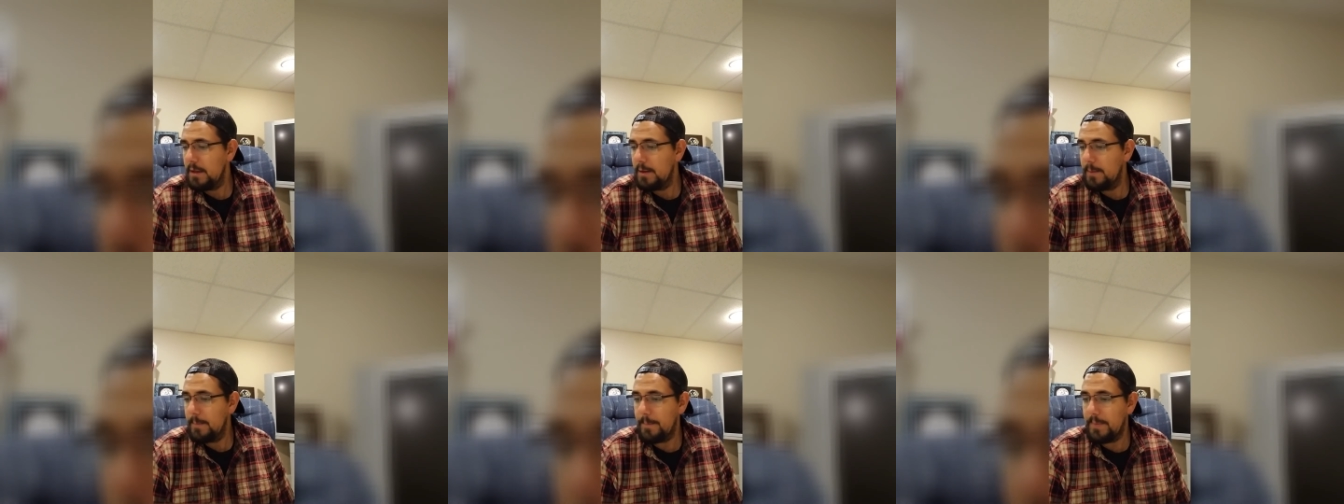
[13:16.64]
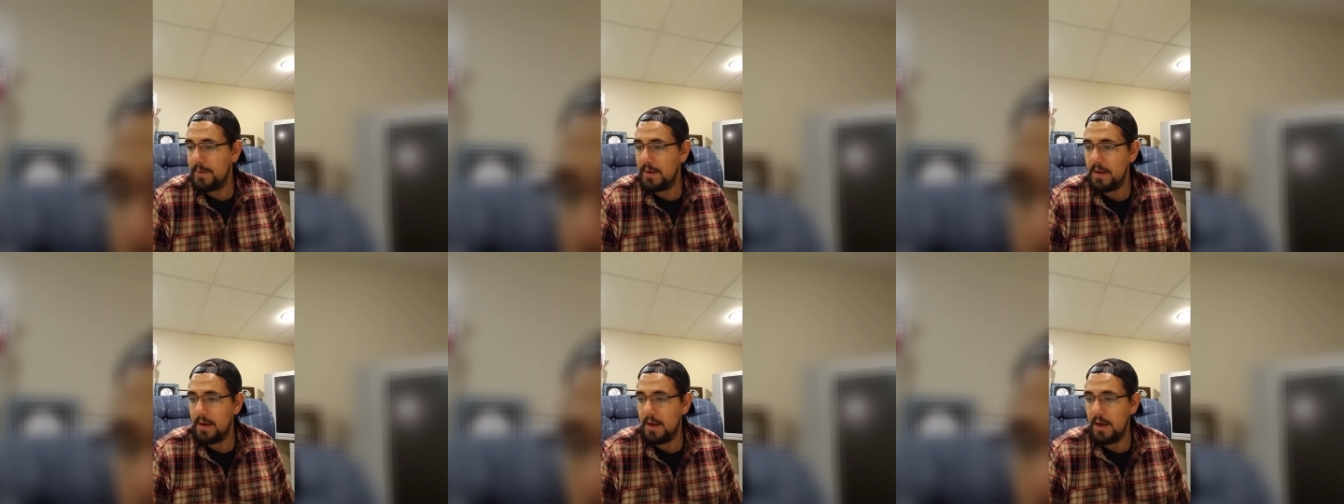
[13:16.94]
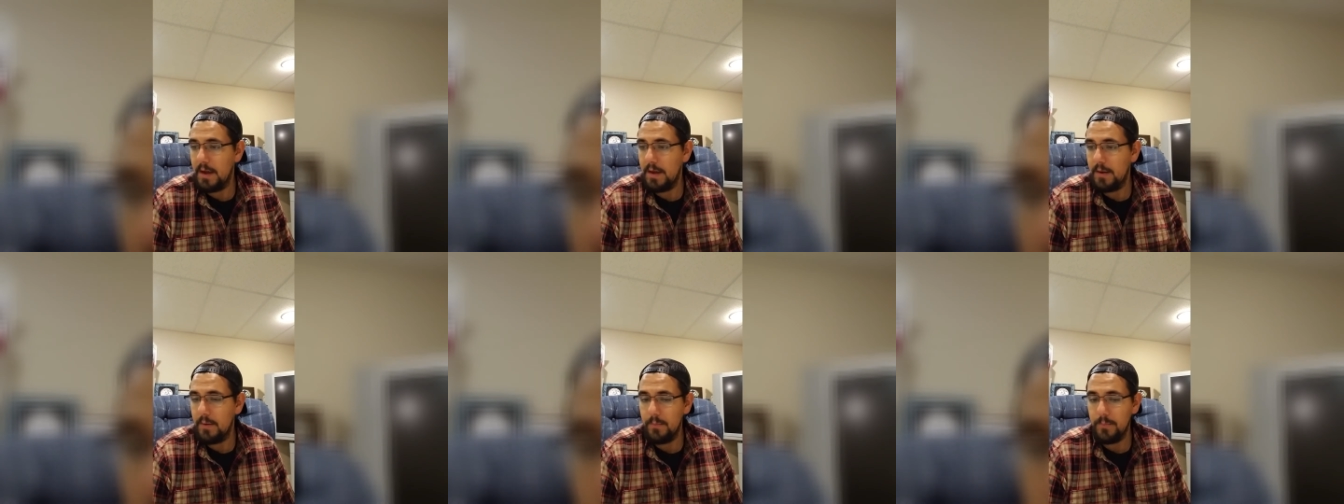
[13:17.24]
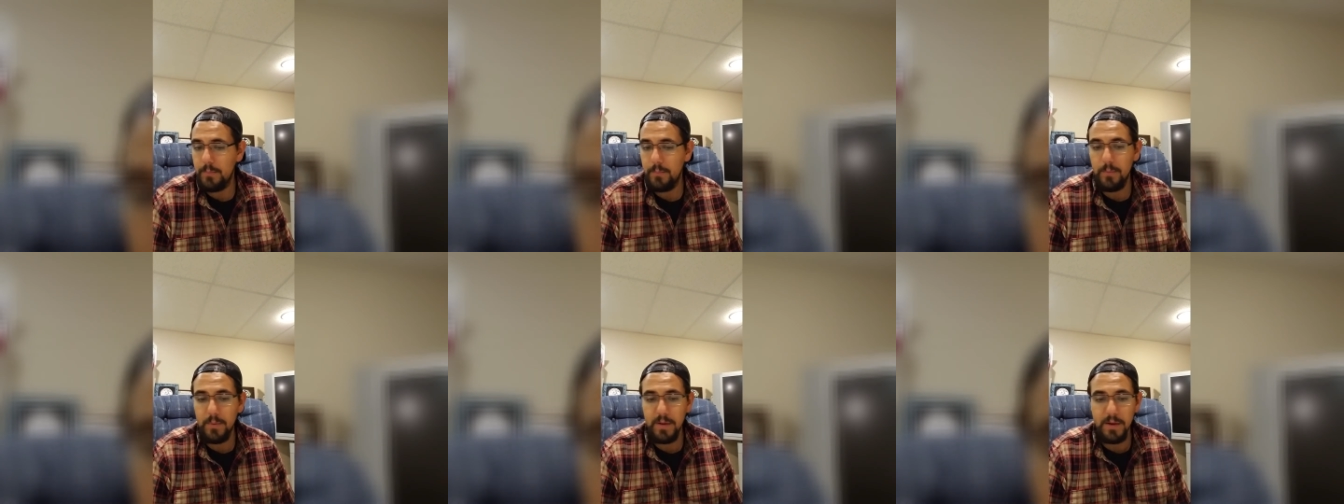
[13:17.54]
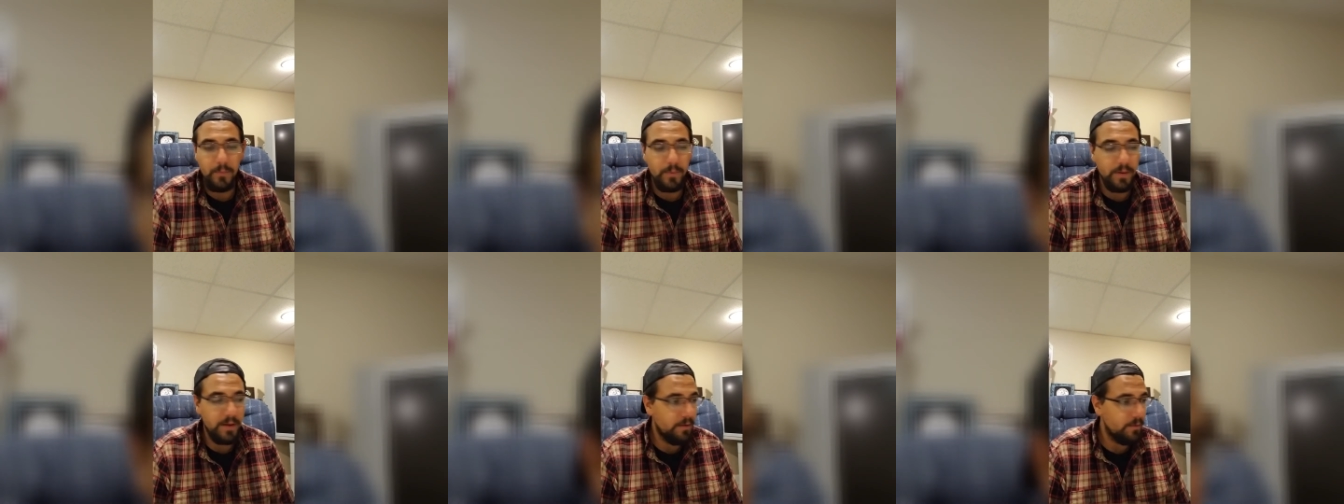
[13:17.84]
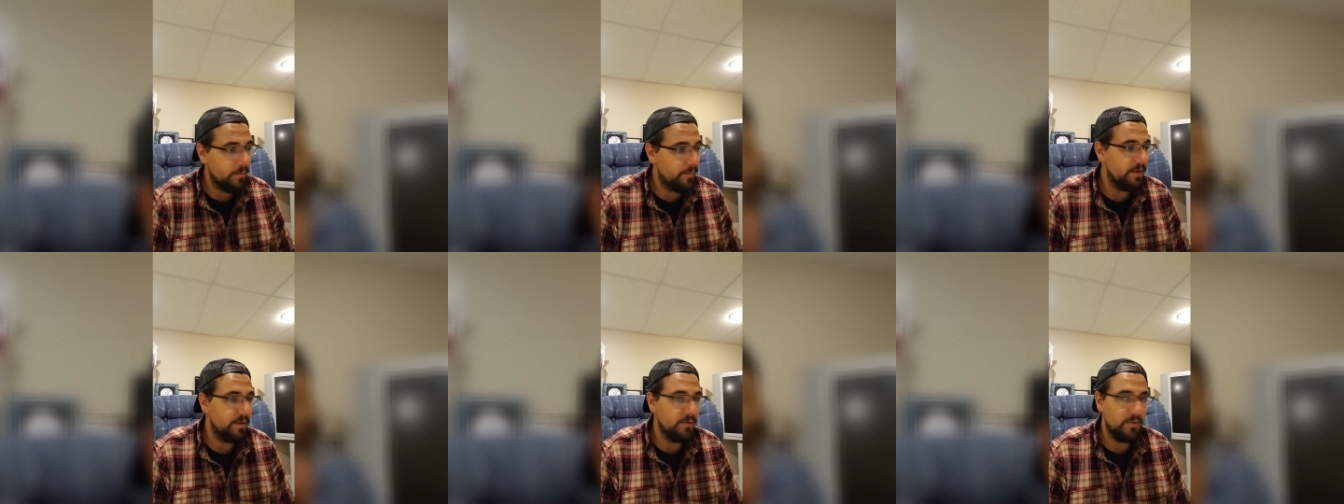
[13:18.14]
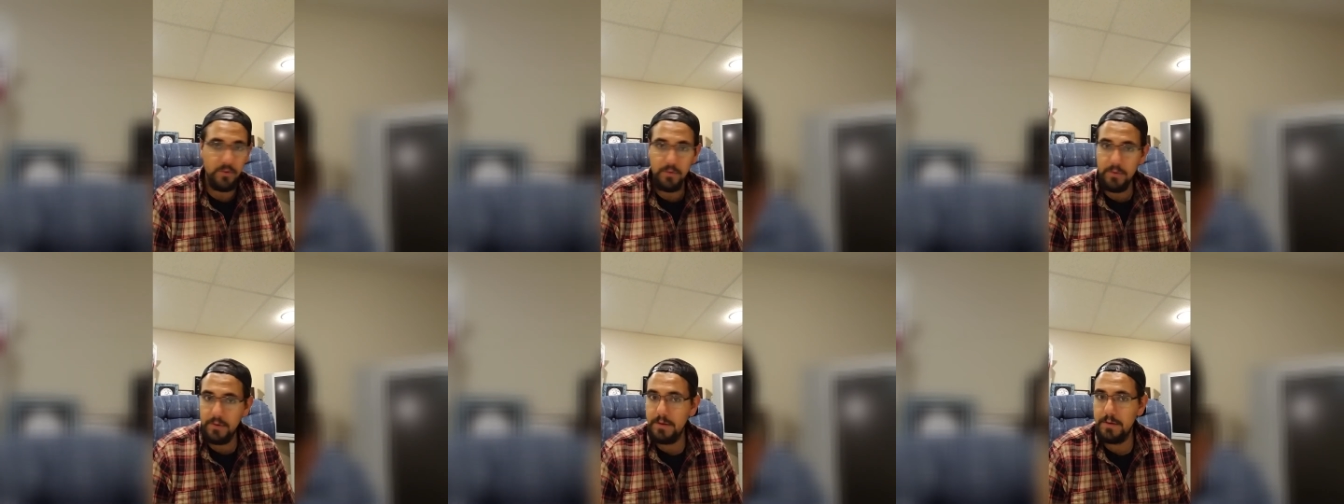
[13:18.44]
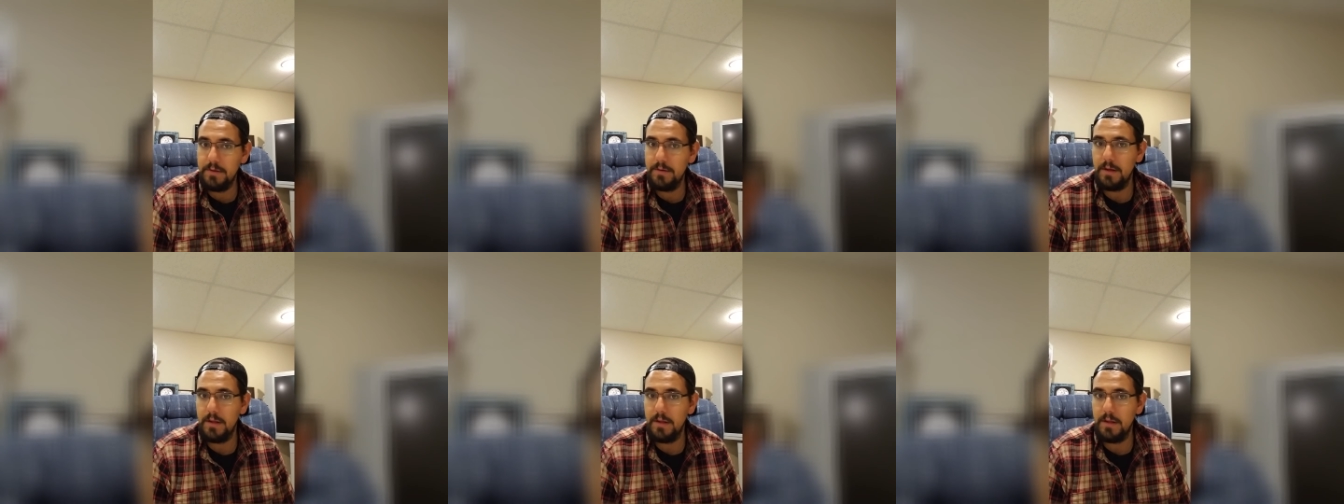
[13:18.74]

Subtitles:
But we will be doing